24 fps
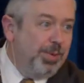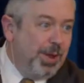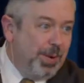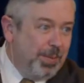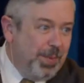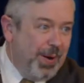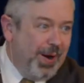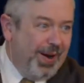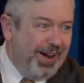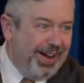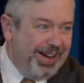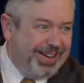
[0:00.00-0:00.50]

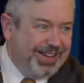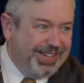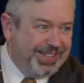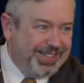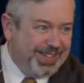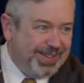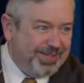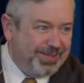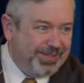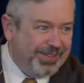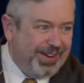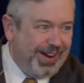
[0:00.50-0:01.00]
Mid-America
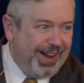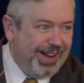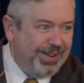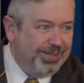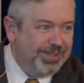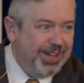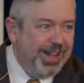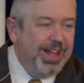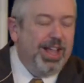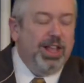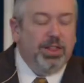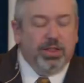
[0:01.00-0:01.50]
subscribes
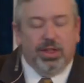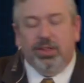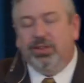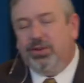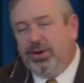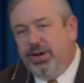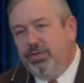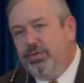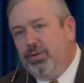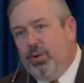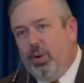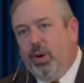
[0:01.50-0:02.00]
the
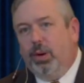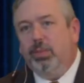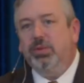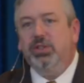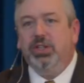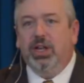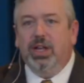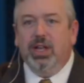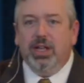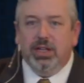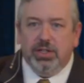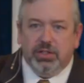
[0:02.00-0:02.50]
three forms.
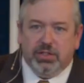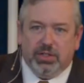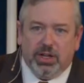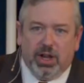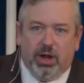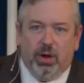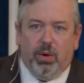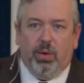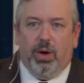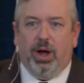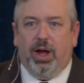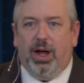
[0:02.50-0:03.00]

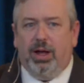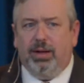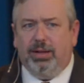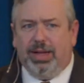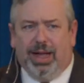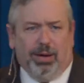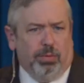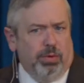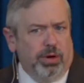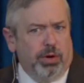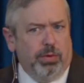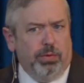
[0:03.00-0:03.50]
So I
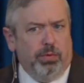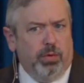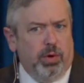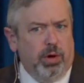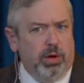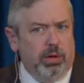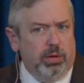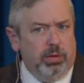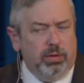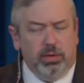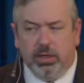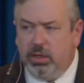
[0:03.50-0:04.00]
wonder if we're
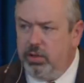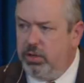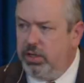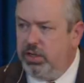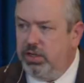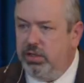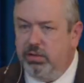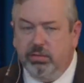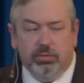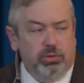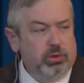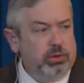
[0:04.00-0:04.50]
the
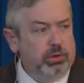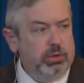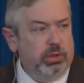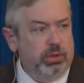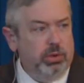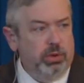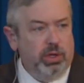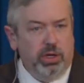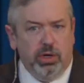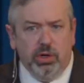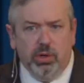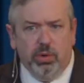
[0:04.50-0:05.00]
only
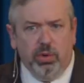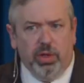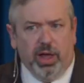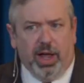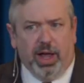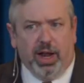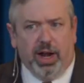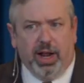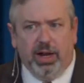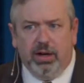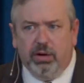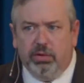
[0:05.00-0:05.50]
two that do
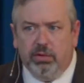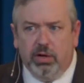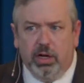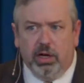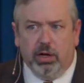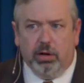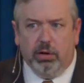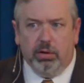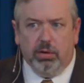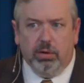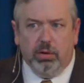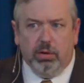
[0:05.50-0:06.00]
that. I don't know.